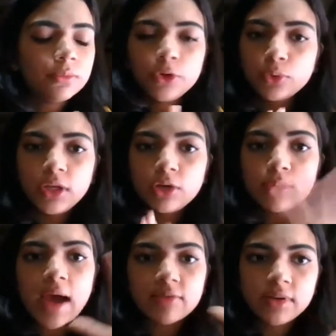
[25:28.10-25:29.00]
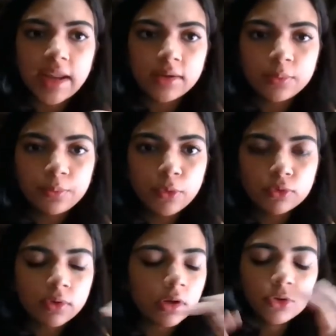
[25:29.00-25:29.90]
you need to have a
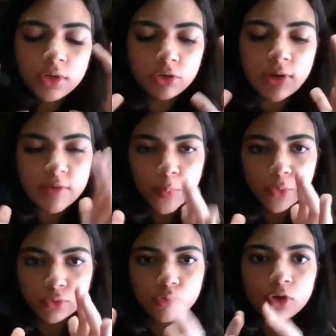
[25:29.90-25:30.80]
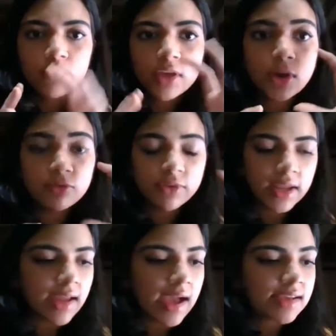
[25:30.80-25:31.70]
you need to have a portfolio where you have
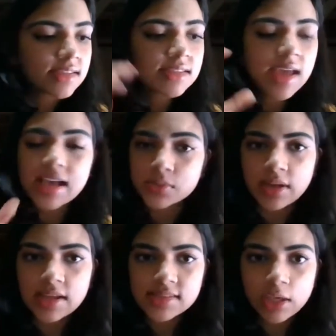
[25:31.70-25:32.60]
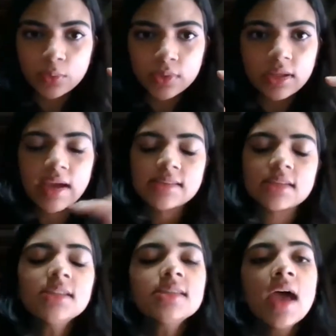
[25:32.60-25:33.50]
debt assets as well as equity
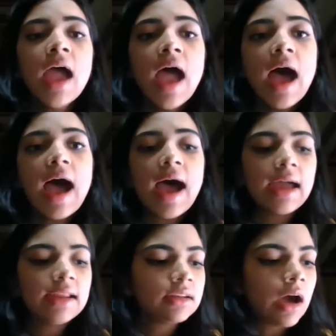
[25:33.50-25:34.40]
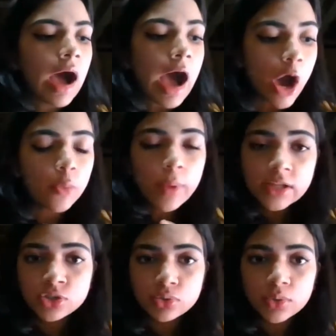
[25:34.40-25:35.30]
assets. And how
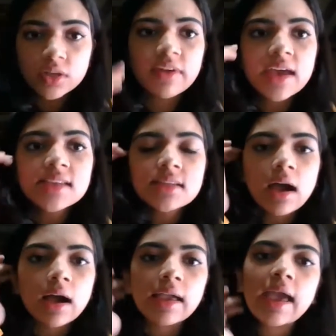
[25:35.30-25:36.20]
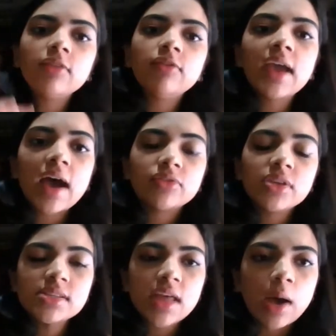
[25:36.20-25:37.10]
much to invest, again we have
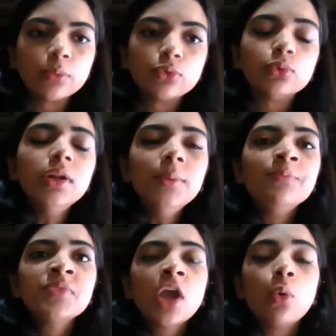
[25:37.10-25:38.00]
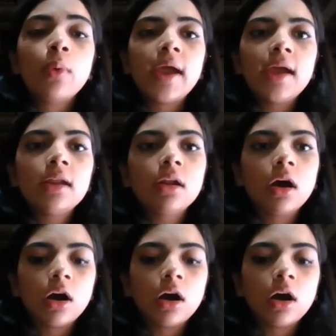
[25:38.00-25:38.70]
this thumb rule where